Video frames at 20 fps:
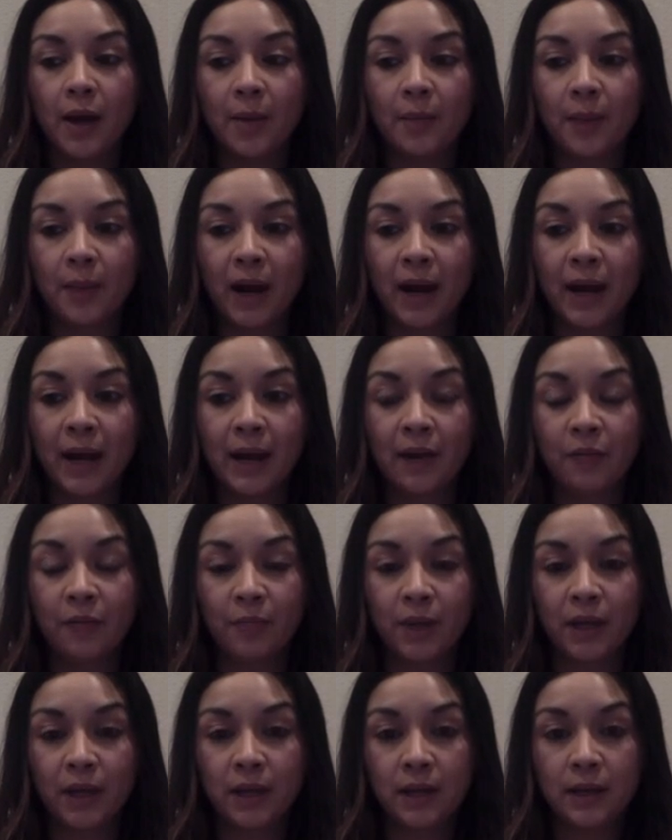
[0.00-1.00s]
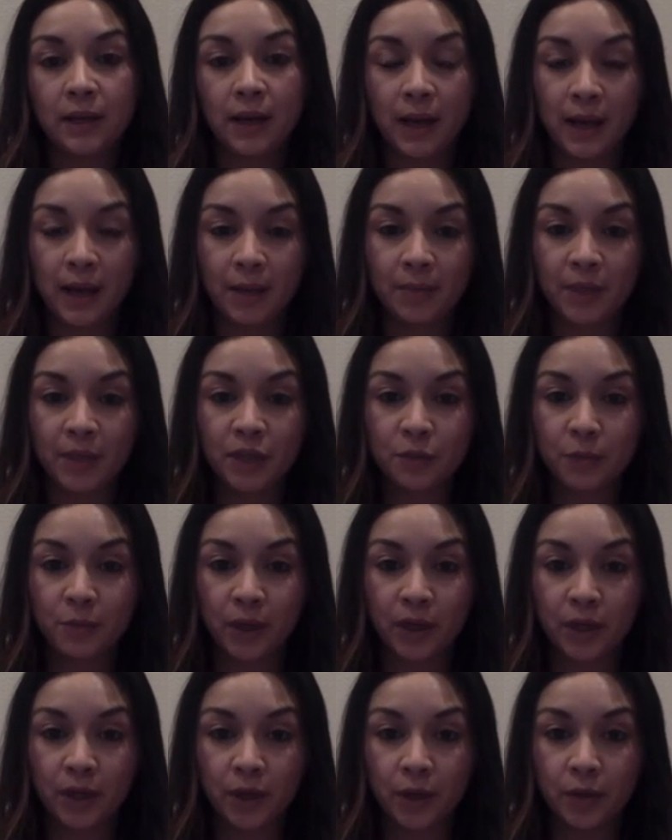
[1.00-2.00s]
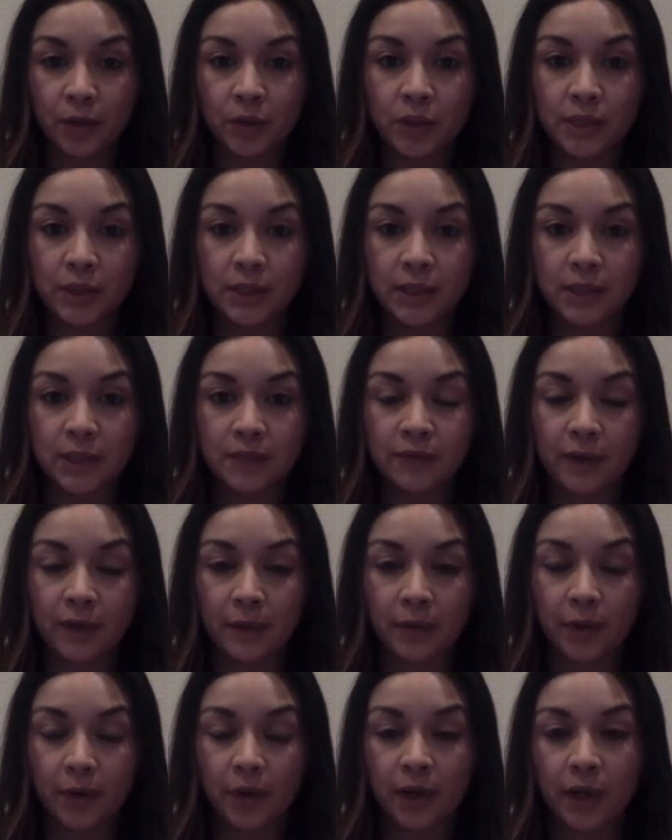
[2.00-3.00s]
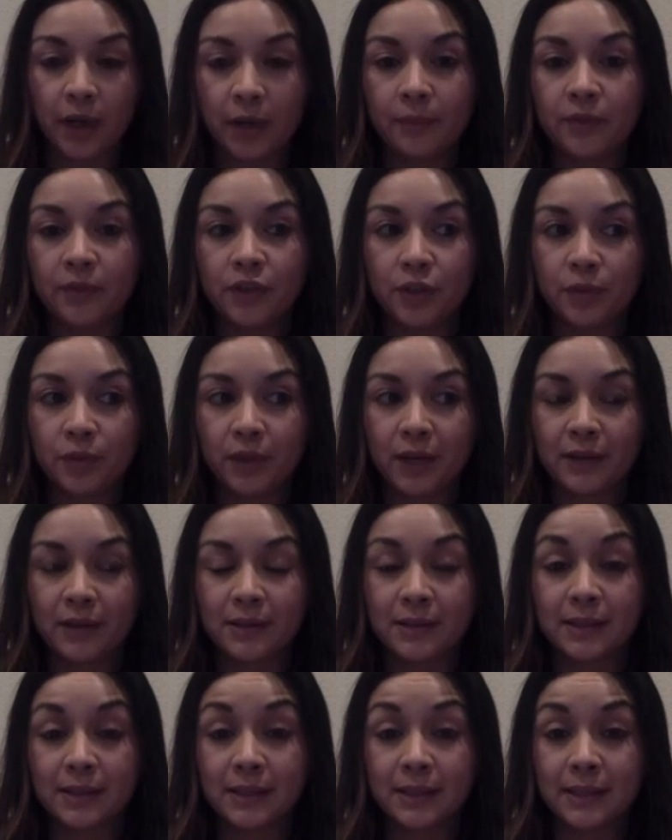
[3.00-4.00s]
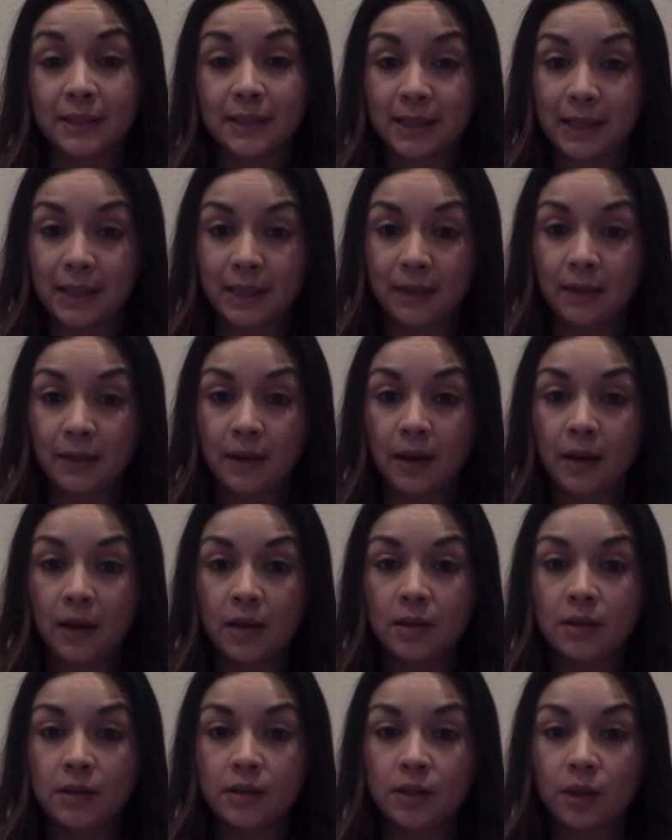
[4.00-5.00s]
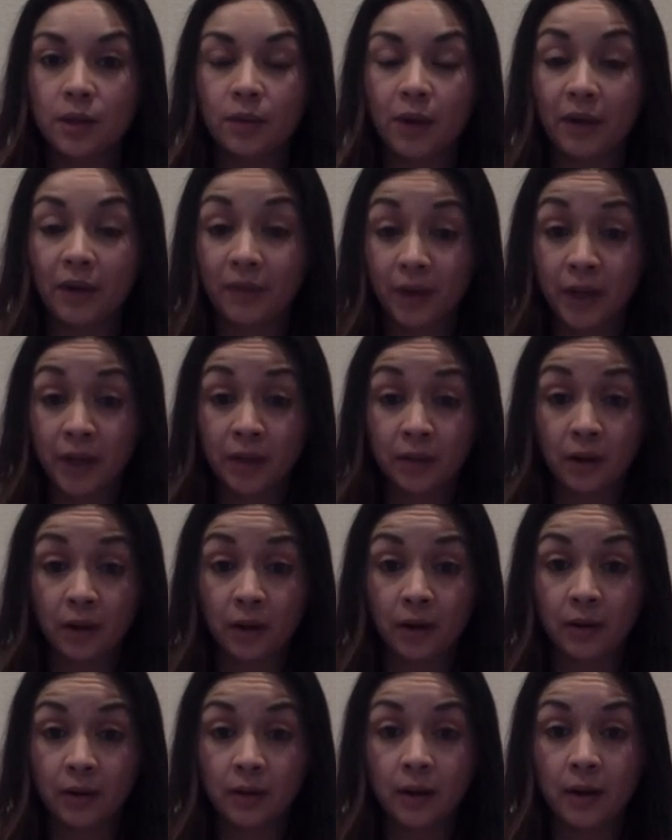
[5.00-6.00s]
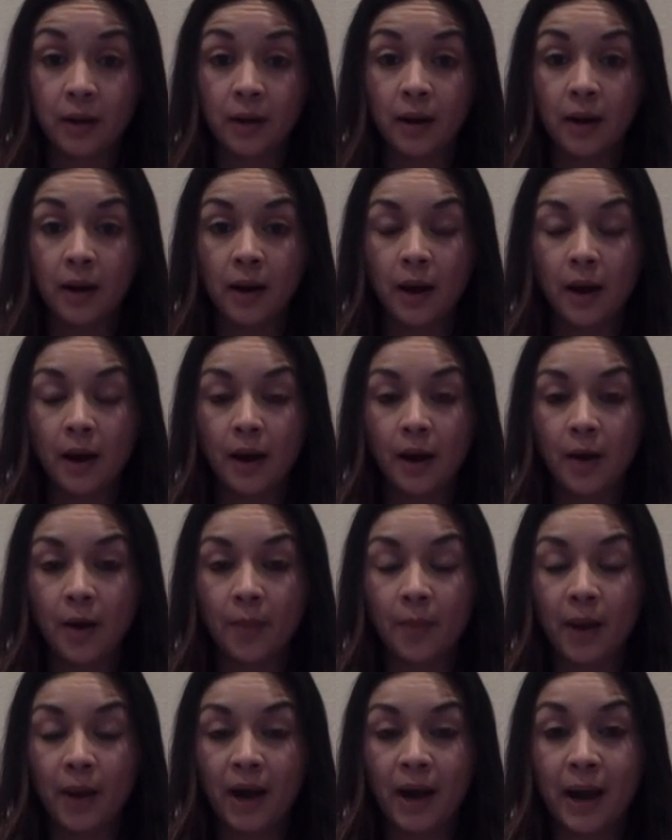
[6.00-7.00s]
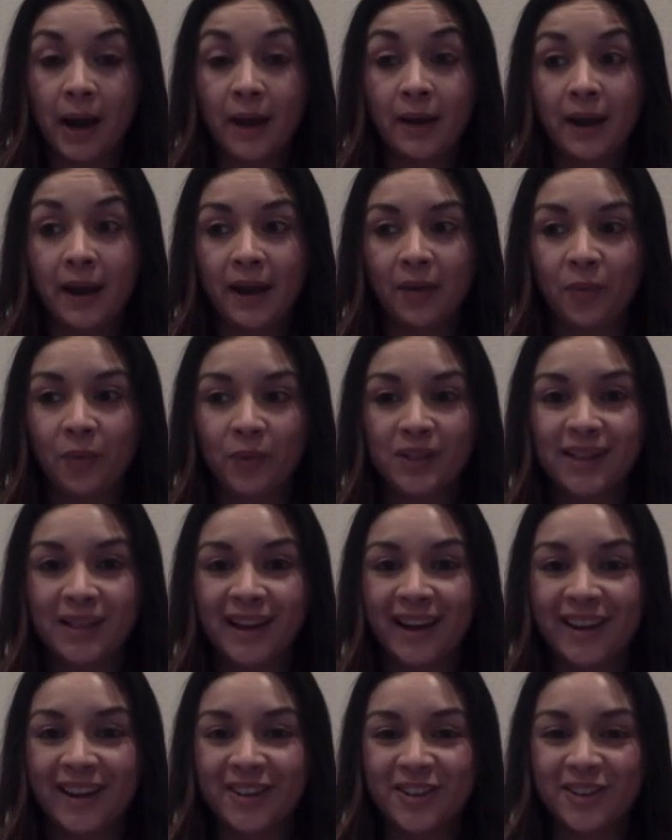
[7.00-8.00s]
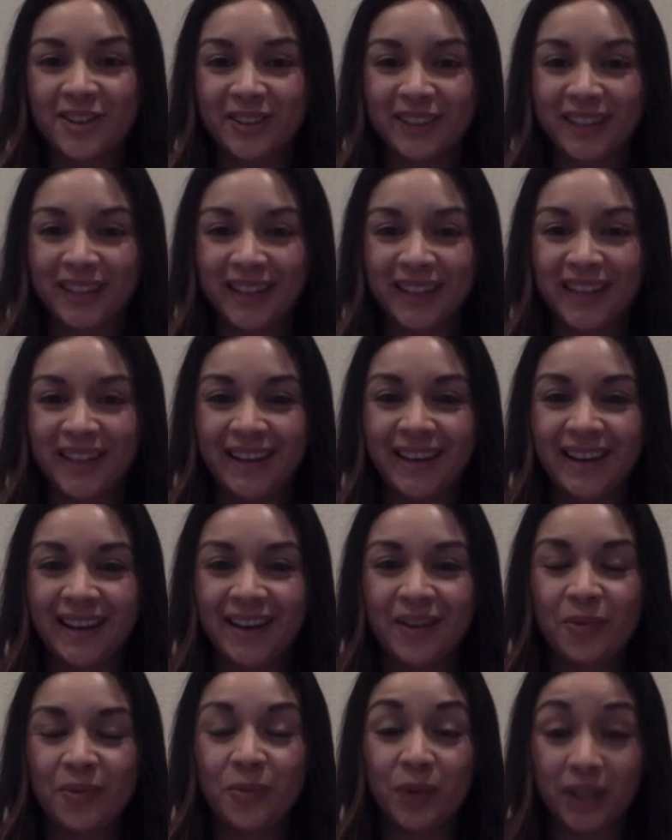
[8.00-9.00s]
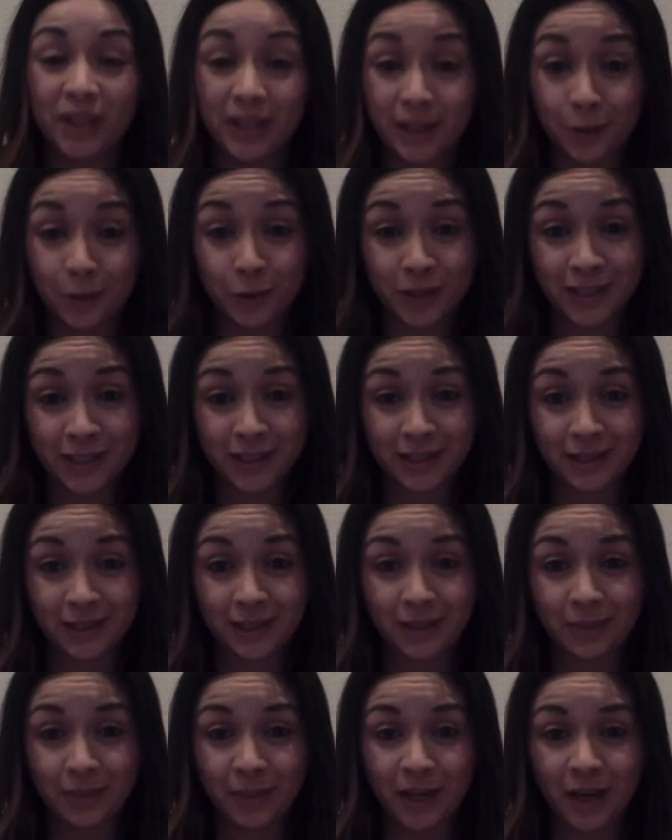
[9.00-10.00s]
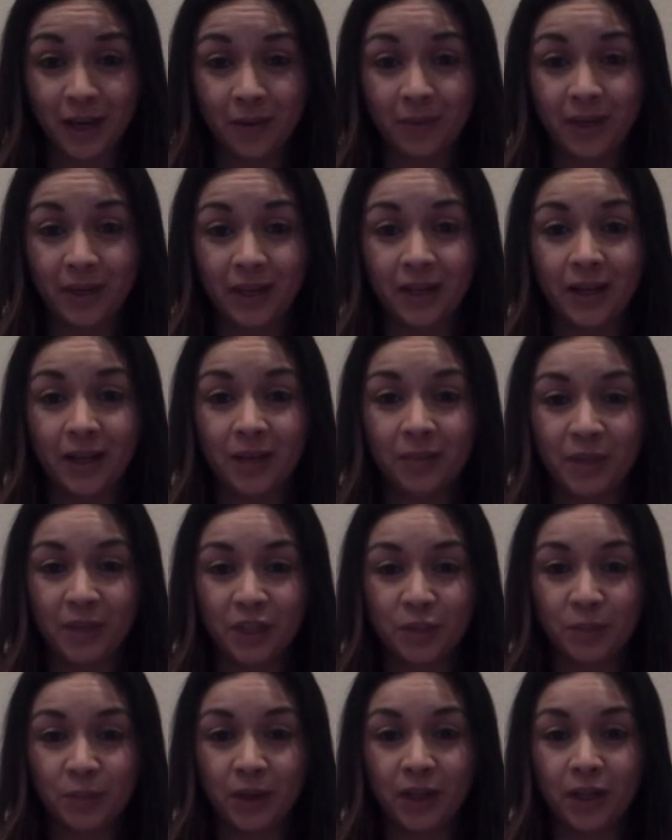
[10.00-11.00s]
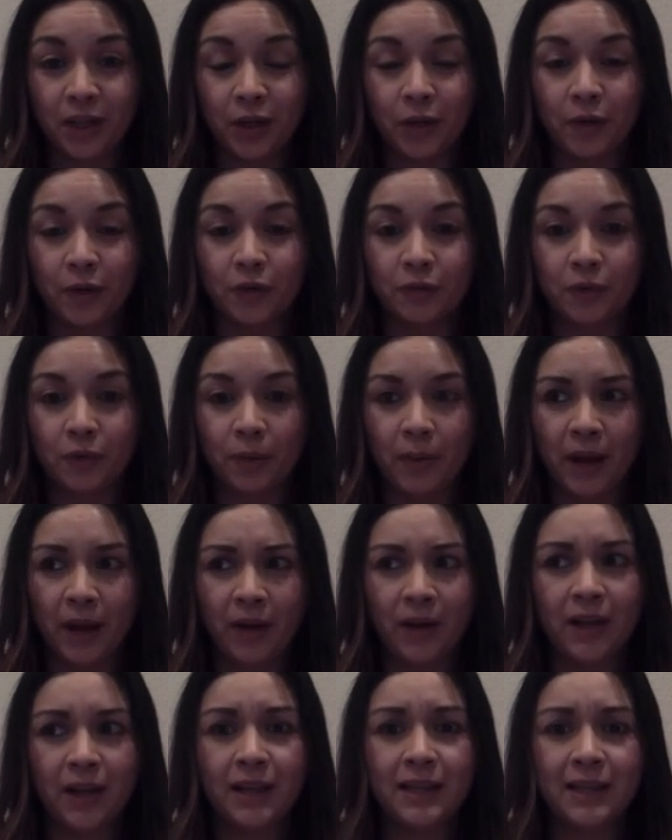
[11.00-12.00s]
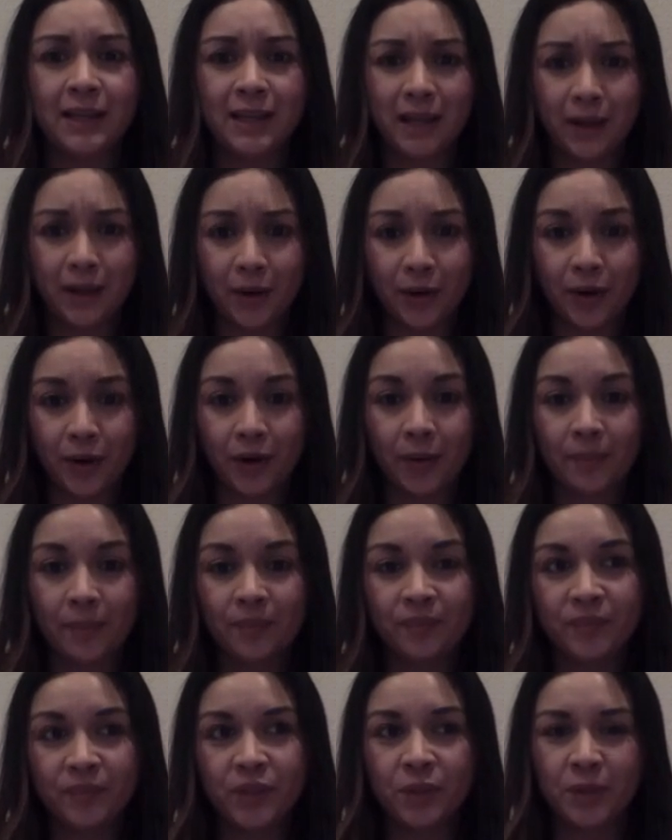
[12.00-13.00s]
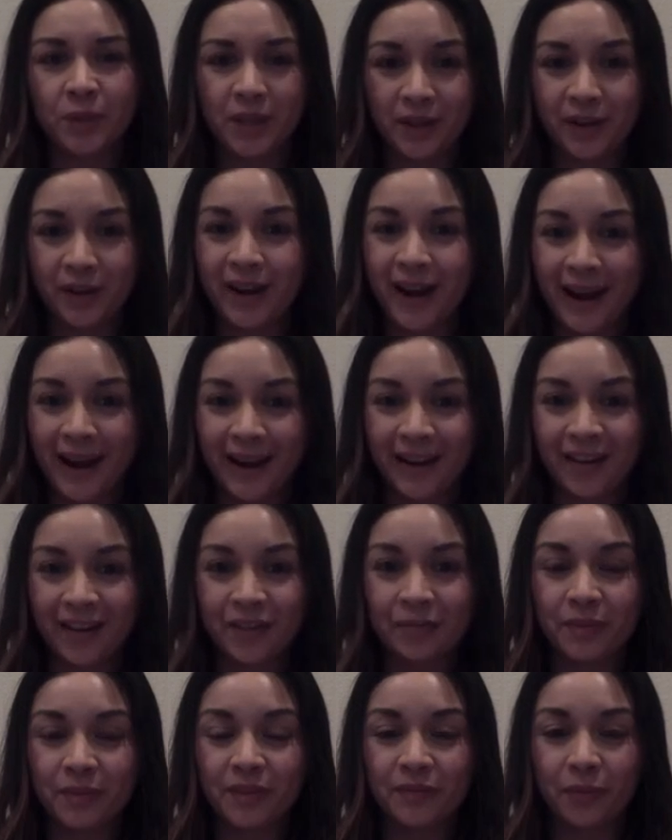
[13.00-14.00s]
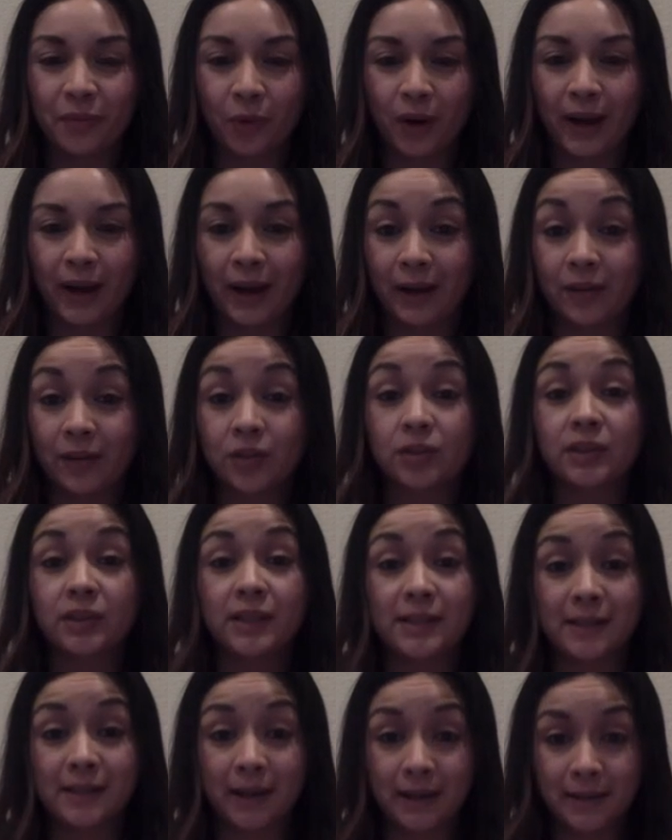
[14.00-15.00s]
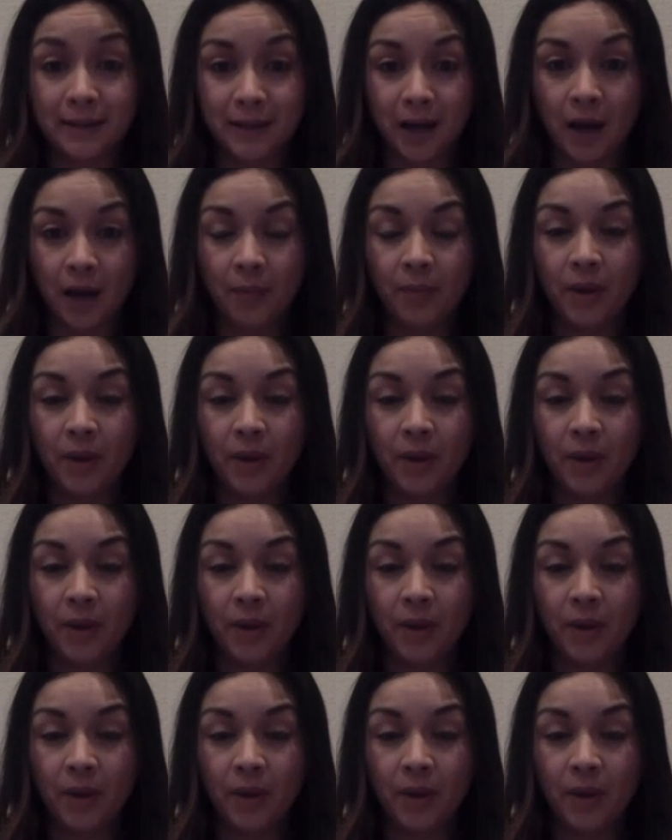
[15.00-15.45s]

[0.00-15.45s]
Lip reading: I have been a Beachbody coach since February of 2016, so not very long. I was actually really interested in becoming a Beachbody coach for about a year to a year and a half before I actually signed up.